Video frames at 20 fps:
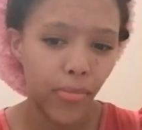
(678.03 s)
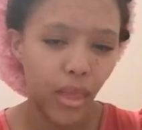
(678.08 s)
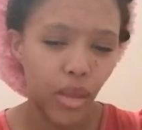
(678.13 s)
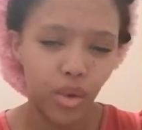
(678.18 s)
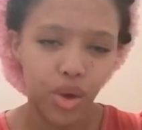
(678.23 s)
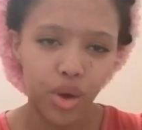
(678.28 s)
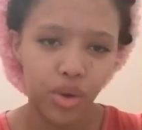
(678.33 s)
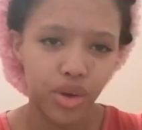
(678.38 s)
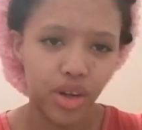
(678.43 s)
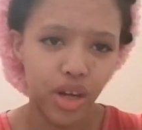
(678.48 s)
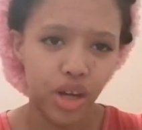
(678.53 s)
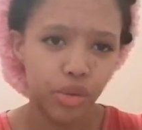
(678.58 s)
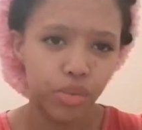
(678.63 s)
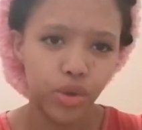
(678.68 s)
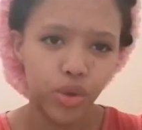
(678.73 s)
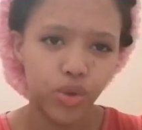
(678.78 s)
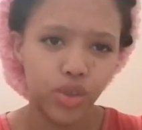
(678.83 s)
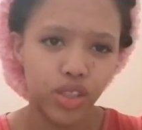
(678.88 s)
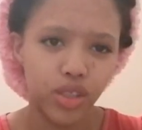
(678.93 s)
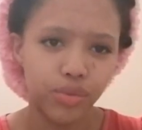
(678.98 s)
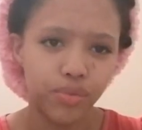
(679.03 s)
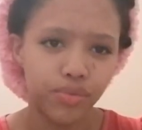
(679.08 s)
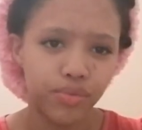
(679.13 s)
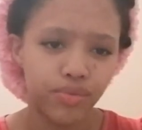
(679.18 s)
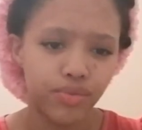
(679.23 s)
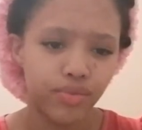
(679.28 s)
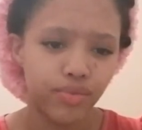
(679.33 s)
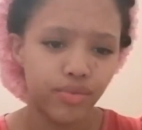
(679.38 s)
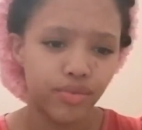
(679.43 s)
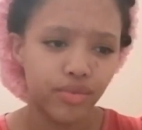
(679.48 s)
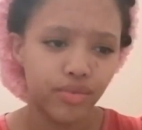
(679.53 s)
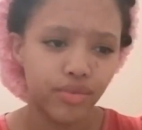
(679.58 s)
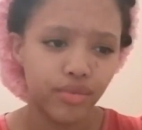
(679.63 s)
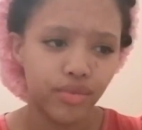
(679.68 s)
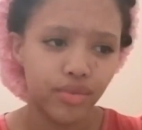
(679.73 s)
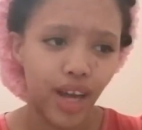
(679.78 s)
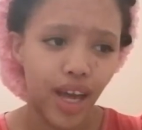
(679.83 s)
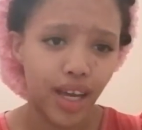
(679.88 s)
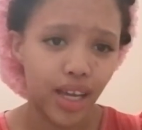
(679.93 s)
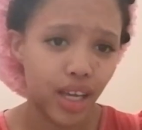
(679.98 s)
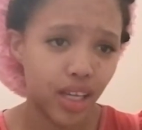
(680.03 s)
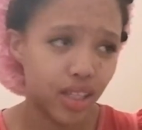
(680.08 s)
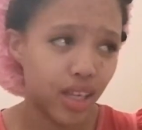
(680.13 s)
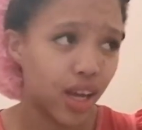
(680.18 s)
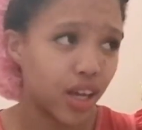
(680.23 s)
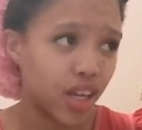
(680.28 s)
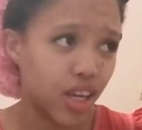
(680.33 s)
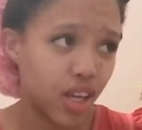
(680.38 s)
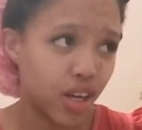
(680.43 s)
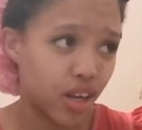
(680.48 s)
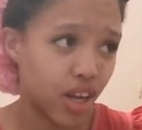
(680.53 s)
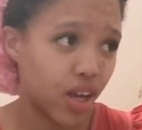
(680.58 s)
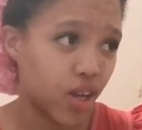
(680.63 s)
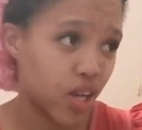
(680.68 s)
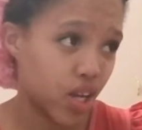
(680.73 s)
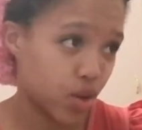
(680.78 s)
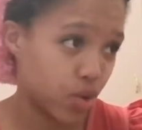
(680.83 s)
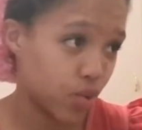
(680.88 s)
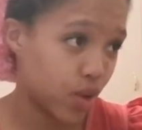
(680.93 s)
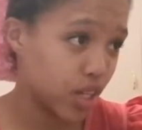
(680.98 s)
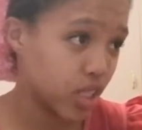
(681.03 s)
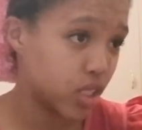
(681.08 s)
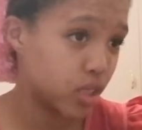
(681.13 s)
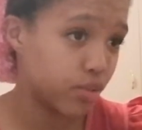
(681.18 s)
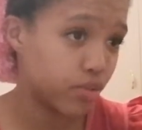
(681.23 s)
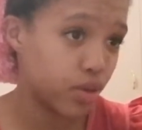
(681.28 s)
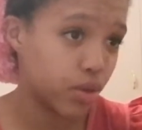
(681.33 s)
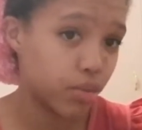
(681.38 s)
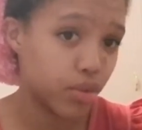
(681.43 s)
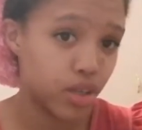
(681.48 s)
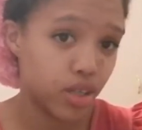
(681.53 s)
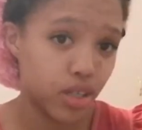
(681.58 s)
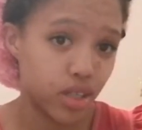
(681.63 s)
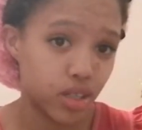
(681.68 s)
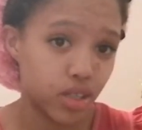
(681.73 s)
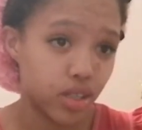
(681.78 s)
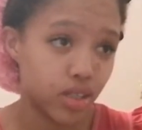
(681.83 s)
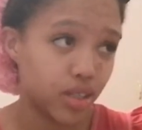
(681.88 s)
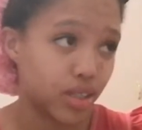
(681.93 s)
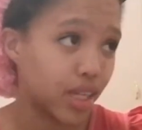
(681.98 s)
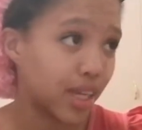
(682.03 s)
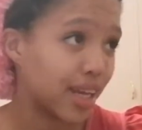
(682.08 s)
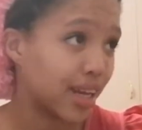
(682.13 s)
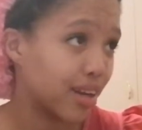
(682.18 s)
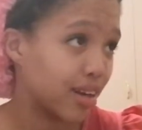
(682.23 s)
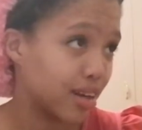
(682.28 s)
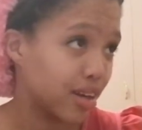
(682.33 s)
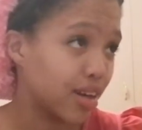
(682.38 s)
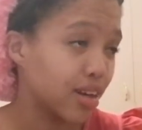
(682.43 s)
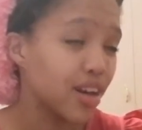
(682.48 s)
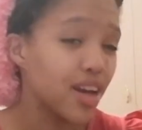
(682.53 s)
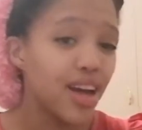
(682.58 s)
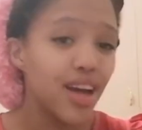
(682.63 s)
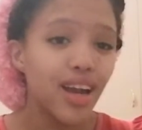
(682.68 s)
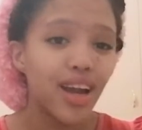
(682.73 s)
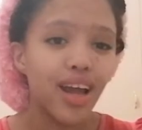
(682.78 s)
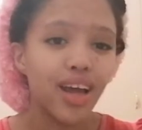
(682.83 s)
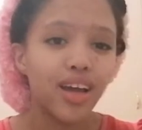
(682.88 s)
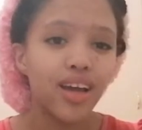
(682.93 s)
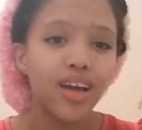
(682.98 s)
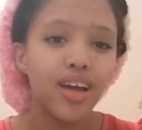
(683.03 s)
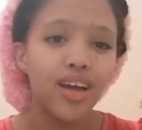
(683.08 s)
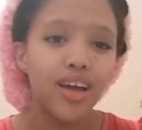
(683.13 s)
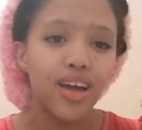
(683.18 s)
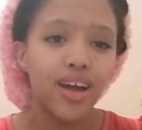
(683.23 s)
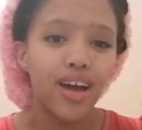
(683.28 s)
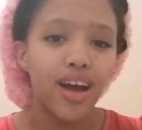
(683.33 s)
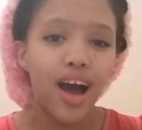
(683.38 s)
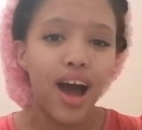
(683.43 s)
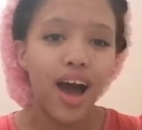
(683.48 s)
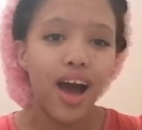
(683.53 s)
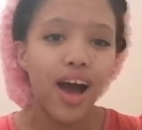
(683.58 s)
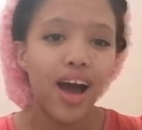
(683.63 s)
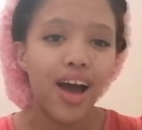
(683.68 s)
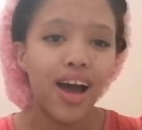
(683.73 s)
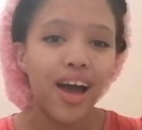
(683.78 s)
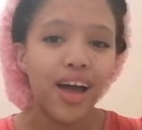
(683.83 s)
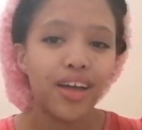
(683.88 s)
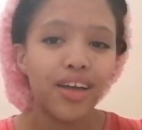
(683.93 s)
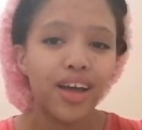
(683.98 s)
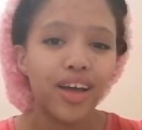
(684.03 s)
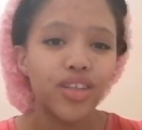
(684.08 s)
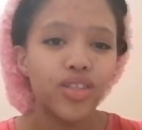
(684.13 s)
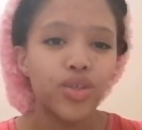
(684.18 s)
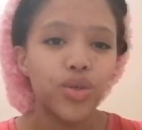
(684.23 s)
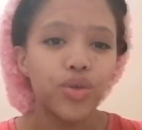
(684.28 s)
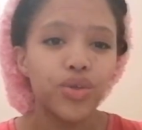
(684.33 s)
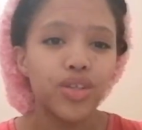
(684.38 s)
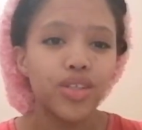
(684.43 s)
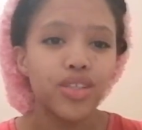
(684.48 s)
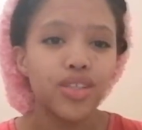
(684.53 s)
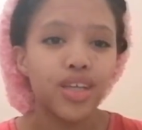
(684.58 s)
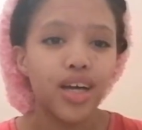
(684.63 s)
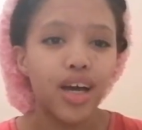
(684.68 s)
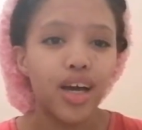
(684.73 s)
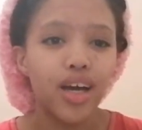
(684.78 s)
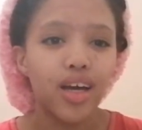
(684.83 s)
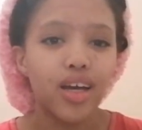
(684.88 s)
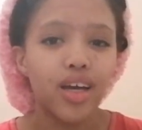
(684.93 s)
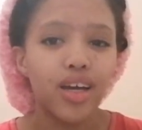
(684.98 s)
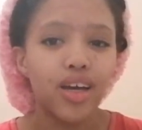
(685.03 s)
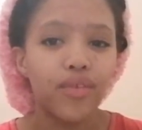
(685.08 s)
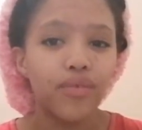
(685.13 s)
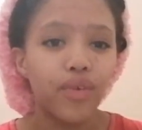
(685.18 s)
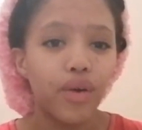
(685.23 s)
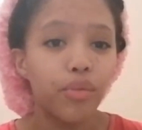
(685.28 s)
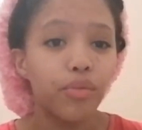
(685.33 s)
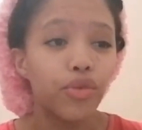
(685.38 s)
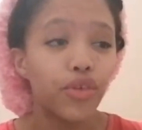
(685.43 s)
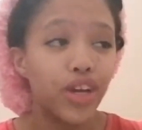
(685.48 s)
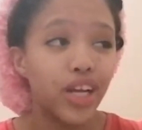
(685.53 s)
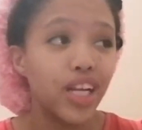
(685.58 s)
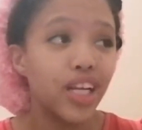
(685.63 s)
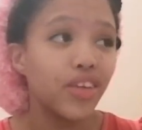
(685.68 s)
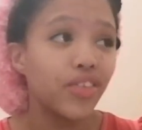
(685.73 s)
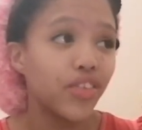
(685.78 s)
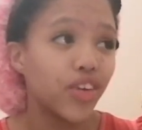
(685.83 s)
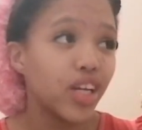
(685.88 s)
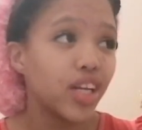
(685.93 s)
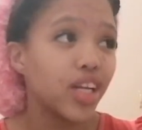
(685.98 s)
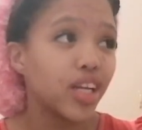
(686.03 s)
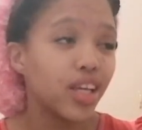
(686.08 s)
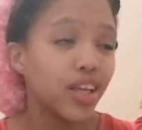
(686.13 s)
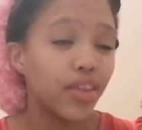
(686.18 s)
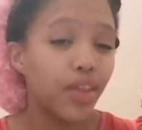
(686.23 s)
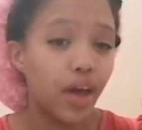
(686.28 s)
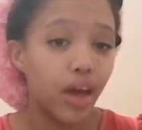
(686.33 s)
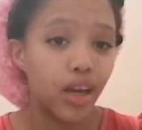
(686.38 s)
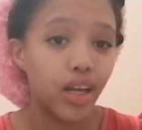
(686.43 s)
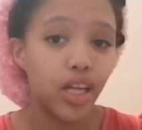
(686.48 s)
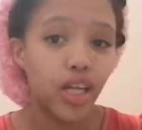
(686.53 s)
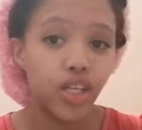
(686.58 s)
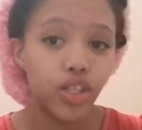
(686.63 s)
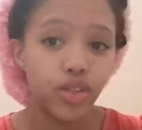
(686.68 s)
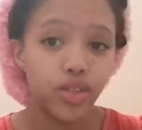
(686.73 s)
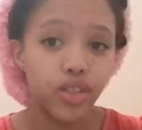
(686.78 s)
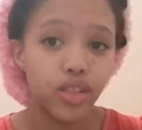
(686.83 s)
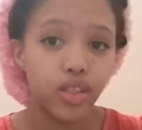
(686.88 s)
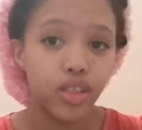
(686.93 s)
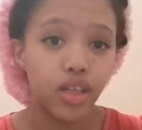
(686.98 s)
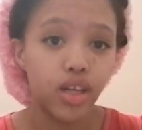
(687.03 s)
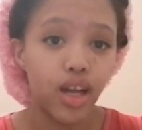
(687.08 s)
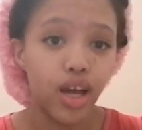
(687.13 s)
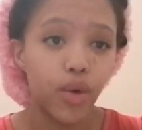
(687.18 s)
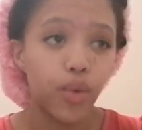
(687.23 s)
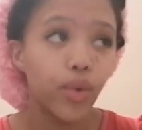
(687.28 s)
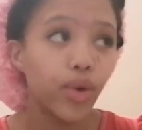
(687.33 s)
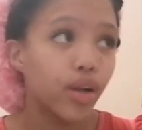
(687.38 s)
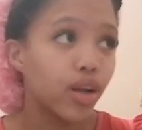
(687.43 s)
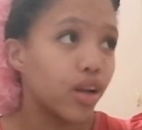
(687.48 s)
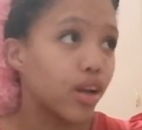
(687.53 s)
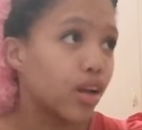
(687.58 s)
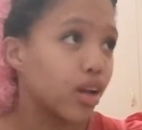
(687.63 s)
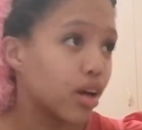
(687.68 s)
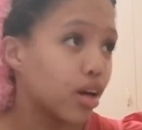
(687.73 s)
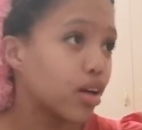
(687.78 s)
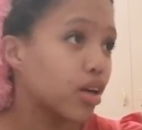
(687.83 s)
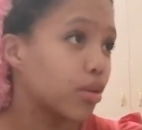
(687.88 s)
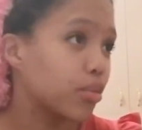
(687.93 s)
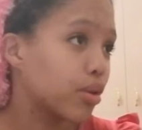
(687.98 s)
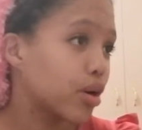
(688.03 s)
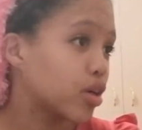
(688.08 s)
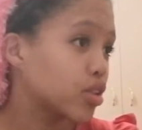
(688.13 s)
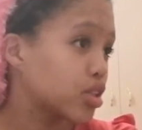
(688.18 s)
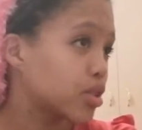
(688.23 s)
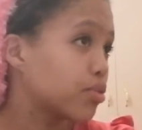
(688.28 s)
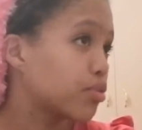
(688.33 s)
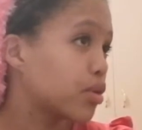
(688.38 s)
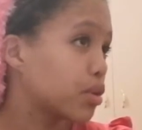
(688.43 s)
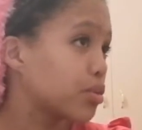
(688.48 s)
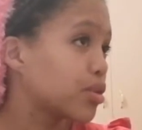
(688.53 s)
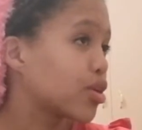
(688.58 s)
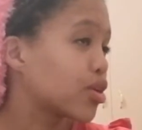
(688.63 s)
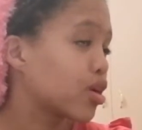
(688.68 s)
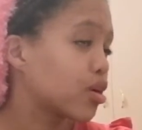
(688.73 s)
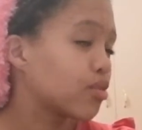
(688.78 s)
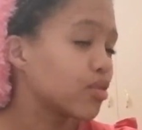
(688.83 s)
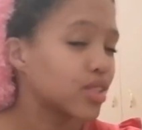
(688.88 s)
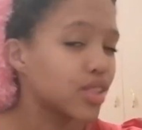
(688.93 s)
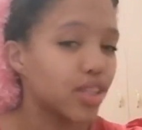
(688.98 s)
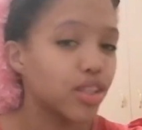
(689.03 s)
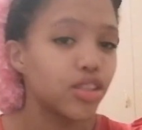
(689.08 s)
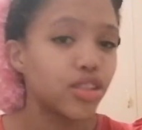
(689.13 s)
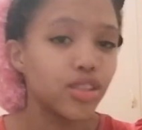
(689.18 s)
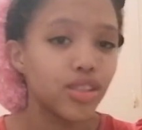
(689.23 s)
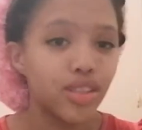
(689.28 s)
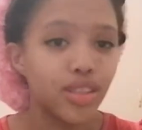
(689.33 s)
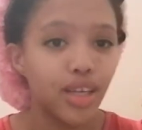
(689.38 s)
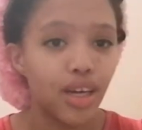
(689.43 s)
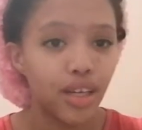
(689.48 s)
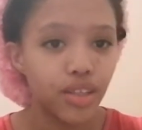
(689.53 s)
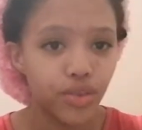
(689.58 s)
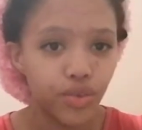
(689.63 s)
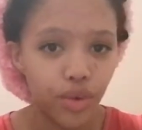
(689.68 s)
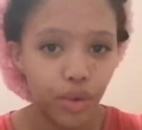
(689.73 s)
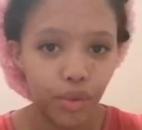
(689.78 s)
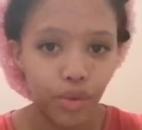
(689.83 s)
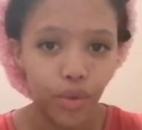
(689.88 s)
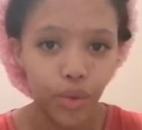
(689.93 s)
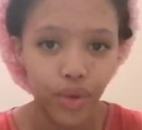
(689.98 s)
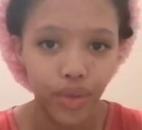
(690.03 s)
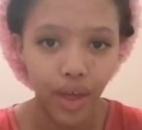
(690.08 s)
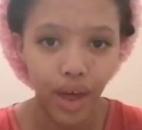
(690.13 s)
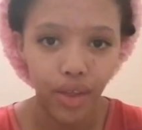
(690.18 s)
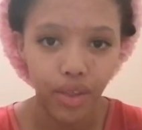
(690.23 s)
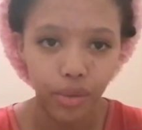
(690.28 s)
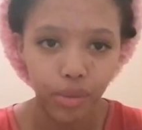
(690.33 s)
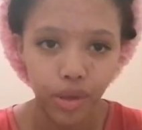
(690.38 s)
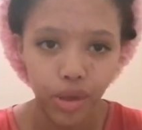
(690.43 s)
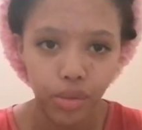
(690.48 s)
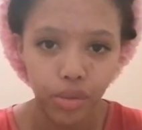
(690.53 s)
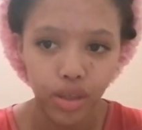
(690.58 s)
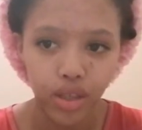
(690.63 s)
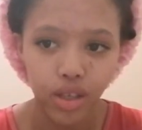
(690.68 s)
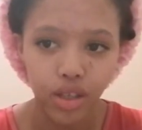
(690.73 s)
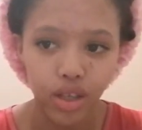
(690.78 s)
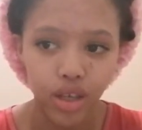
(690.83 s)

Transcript: Why would I approach him? I can I can I can watch him from a distance. I can learn like I, I told this guy if I'm really, really that interested, I will learn about him from the conversations he has from with other people.